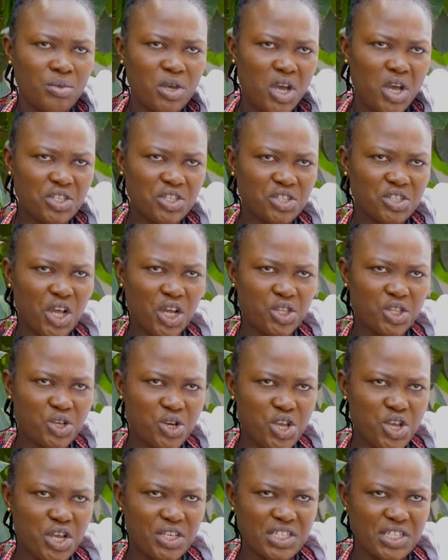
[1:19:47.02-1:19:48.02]
Because you don't know
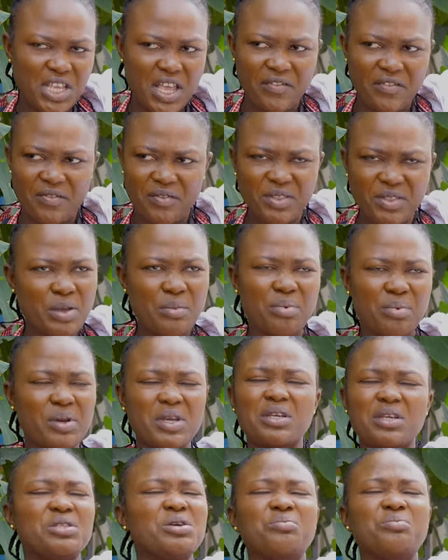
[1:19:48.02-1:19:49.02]
yourself, the
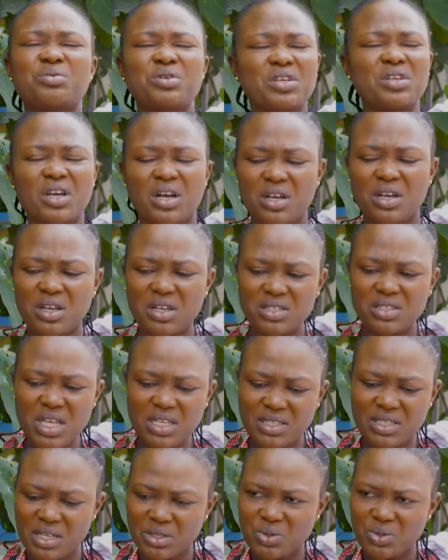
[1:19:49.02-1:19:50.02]
brigger,
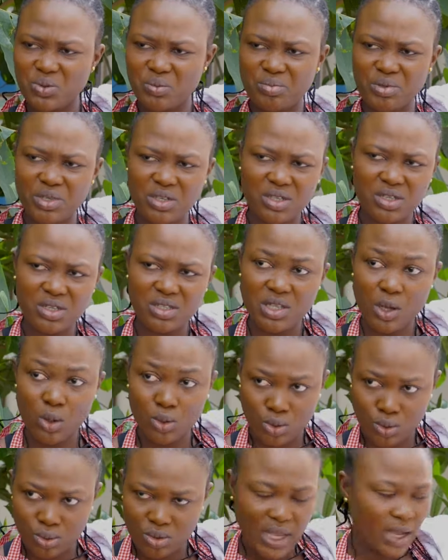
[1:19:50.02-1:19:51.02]
such the 2B, they will
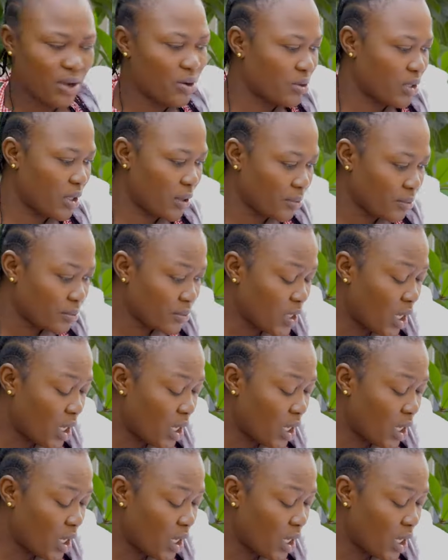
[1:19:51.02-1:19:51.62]
suck on her.